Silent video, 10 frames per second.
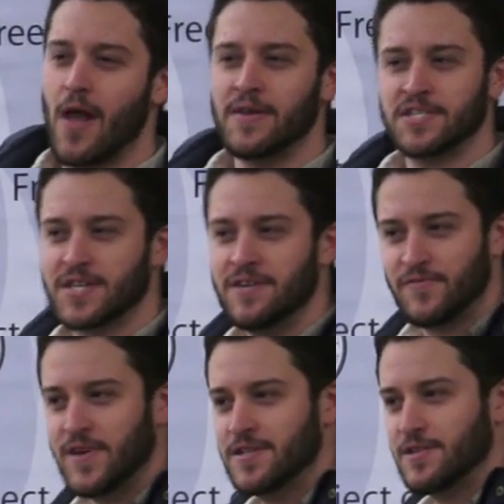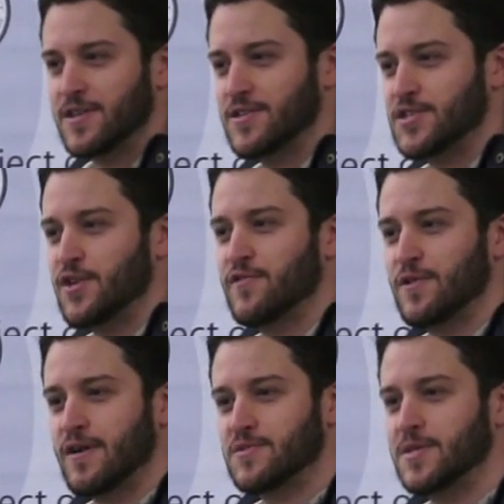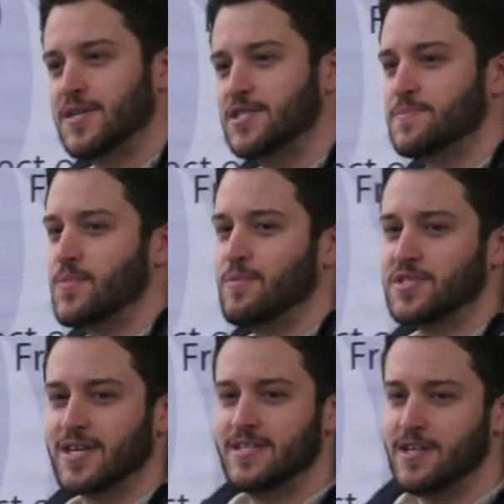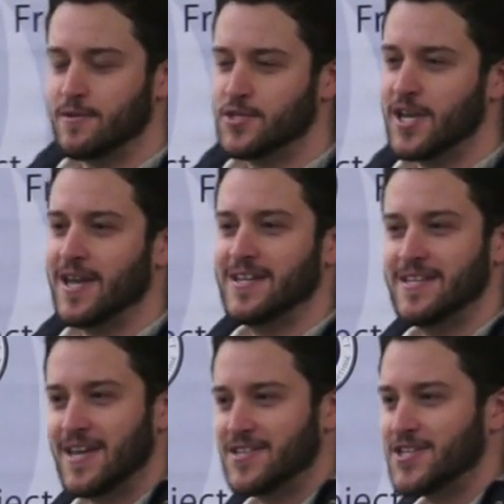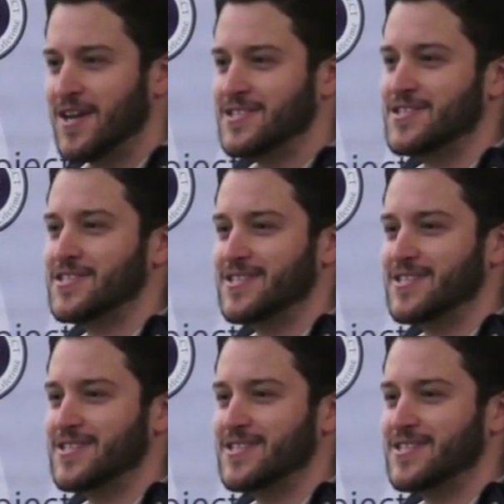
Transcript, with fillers: And it's kind of funny to look at the server logs because it was like DOJ, DHS,